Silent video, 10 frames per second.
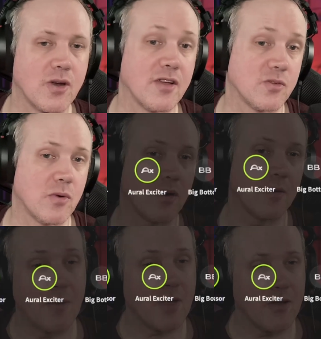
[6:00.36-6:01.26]
on as well.
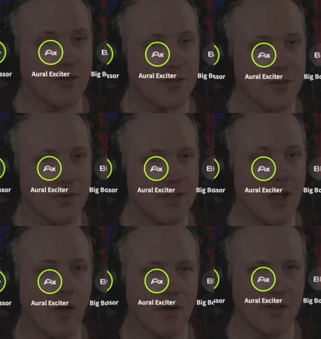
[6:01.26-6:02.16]
I'm going to turn the
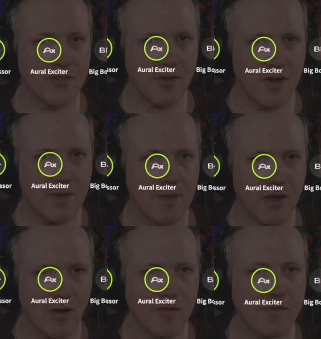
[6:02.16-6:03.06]
Aural Exciter
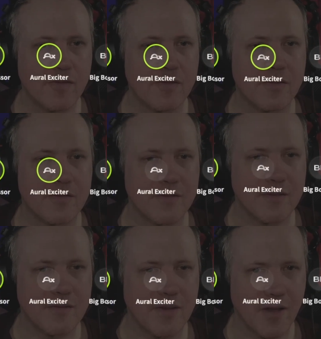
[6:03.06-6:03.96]
back off.
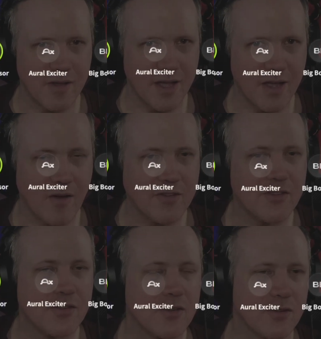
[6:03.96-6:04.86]
Okay, I've
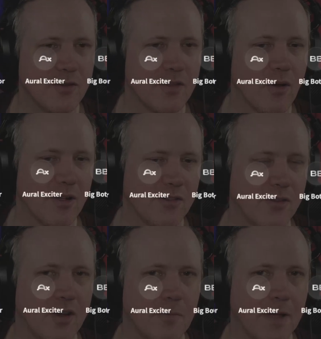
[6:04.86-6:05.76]
just turned the Aural
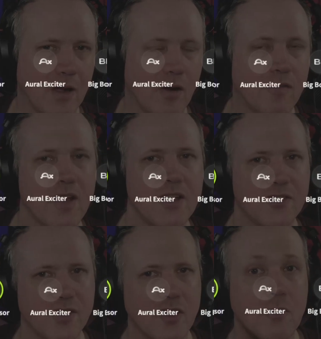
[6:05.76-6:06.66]
Exciter back off,
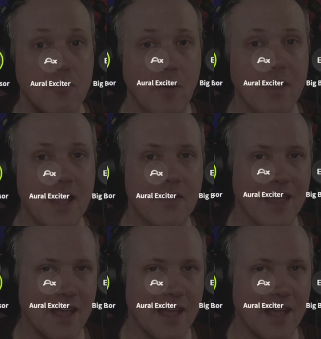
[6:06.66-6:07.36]
so you'll probably hear the